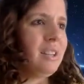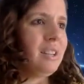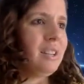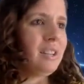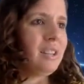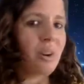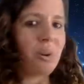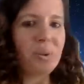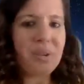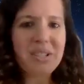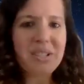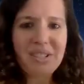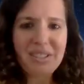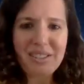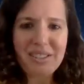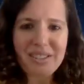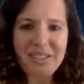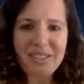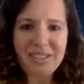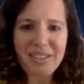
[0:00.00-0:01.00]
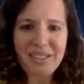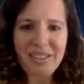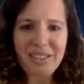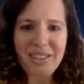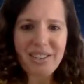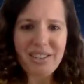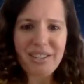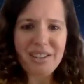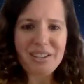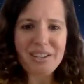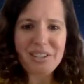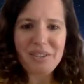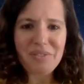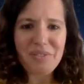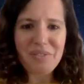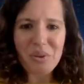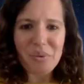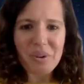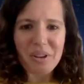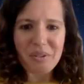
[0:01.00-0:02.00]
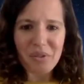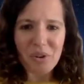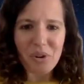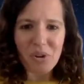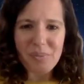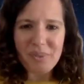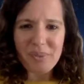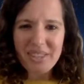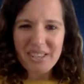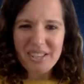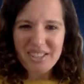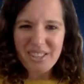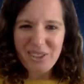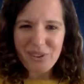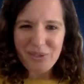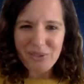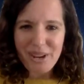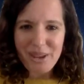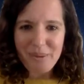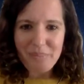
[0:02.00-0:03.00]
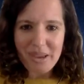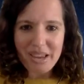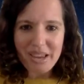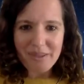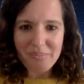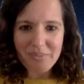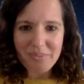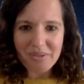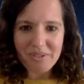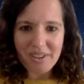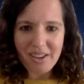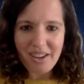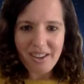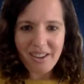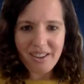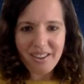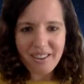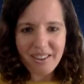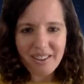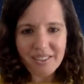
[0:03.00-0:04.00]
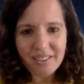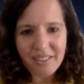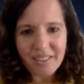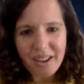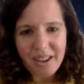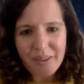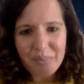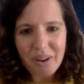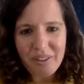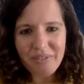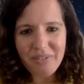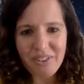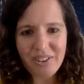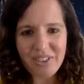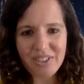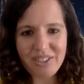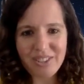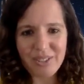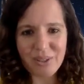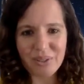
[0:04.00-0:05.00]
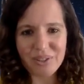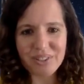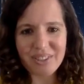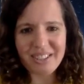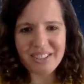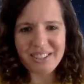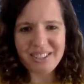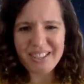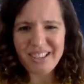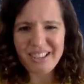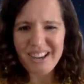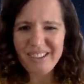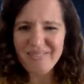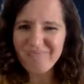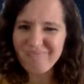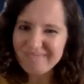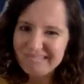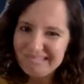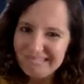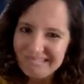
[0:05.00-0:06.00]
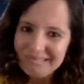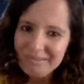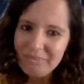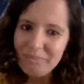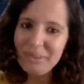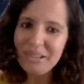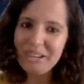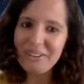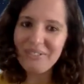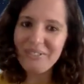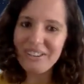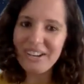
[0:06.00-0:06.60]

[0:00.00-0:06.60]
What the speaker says: go into this interviewing room, and there's three people there, and like my first thoughts is like, Bit of an